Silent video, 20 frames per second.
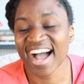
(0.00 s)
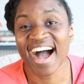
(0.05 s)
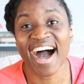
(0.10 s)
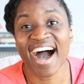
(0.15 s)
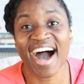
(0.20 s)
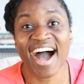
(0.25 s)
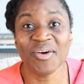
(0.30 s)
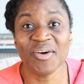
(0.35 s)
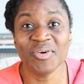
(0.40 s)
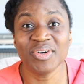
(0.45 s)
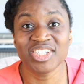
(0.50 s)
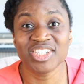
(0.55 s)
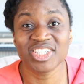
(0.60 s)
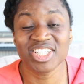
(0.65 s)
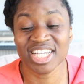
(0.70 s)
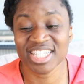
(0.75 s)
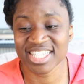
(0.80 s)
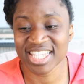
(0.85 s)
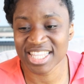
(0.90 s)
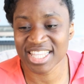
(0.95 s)
I was
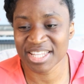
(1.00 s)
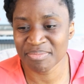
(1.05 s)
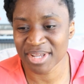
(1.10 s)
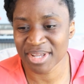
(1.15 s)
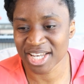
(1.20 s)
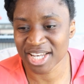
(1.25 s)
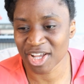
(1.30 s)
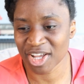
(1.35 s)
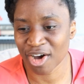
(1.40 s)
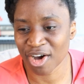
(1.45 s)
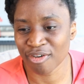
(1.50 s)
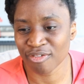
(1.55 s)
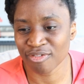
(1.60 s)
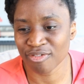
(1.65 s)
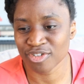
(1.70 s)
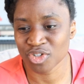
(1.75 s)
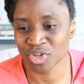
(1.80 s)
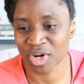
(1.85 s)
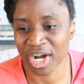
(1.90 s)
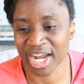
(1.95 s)
just in the middle of
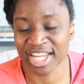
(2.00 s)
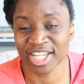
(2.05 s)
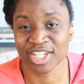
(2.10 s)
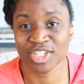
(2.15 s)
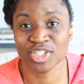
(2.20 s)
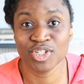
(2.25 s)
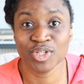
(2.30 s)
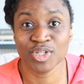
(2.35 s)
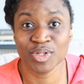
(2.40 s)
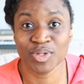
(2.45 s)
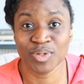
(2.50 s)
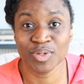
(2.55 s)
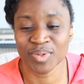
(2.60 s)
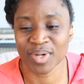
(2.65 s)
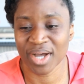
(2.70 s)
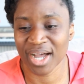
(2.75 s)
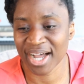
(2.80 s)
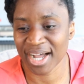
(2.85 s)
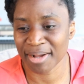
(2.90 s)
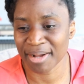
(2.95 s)
trying to
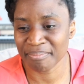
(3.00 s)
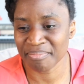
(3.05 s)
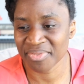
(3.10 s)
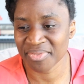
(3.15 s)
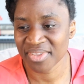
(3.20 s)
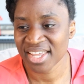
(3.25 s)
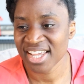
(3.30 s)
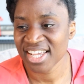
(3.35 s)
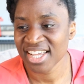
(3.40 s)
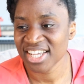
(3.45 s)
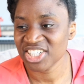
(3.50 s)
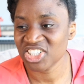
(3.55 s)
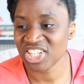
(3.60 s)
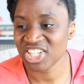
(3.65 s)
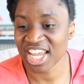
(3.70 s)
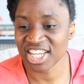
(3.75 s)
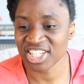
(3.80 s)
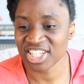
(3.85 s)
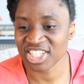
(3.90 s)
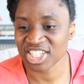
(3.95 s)

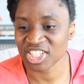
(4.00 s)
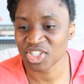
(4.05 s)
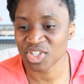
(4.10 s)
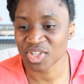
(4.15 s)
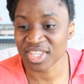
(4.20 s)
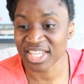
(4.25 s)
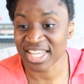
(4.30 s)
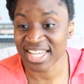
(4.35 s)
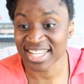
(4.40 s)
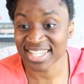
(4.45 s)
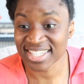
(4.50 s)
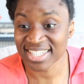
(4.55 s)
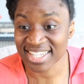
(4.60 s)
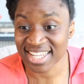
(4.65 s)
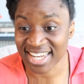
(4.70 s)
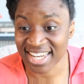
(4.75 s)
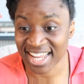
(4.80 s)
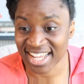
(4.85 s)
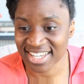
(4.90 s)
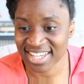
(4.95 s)
change it to the
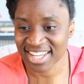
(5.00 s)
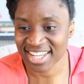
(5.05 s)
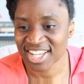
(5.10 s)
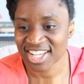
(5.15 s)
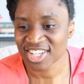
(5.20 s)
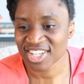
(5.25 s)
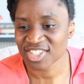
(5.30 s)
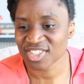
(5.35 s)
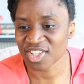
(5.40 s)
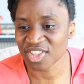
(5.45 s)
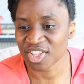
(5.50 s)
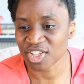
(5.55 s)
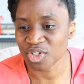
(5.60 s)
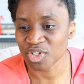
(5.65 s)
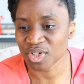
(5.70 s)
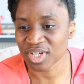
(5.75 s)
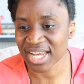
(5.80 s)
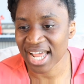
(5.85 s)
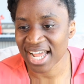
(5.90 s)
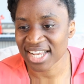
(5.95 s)
internet so that you
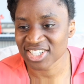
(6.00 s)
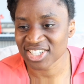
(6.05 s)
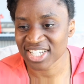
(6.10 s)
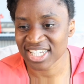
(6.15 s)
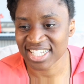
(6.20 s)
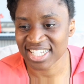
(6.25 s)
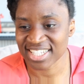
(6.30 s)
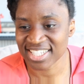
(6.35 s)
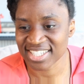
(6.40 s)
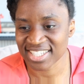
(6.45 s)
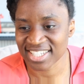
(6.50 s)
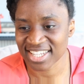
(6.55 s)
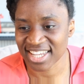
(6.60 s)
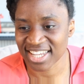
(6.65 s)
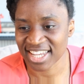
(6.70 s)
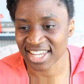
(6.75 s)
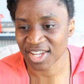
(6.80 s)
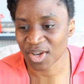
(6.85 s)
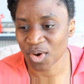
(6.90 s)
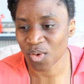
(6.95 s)
could actually
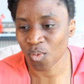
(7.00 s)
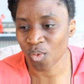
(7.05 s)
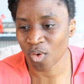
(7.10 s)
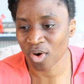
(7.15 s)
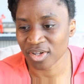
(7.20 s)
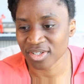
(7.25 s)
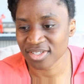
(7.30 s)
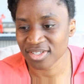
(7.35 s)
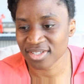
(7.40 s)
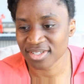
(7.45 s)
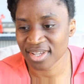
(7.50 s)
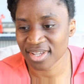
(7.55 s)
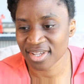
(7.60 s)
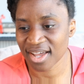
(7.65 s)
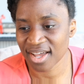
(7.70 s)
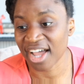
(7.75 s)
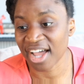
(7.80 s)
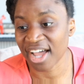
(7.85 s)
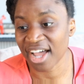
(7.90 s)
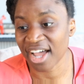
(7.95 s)
see what
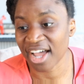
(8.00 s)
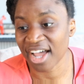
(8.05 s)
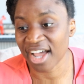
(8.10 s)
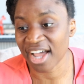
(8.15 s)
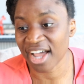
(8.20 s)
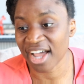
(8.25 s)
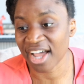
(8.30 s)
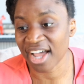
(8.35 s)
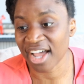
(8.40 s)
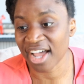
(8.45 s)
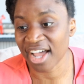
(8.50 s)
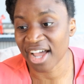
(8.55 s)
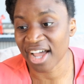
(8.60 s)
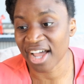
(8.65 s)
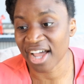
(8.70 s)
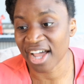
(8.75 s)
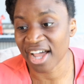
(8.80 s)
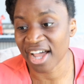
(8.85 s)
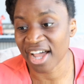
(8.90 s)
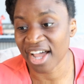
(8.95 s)
I could see with the
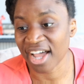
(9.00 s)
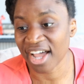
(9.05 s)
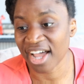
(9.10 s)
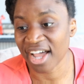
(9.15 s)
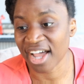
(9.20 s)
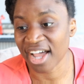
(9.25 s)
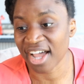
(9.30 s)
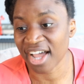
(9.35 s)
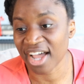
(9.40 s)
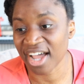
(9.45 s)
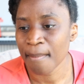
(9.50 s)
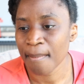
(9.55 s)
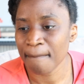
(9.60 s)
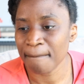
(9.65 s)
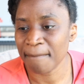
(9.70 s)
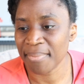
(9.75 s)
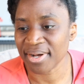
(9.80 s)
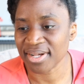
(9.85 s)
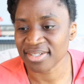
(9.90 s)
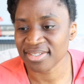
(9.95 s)
internet,
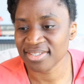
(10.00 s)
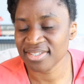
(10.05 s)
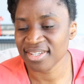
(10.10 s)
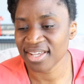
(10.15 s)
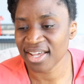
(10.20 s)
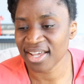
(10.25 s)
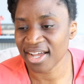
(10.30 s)
but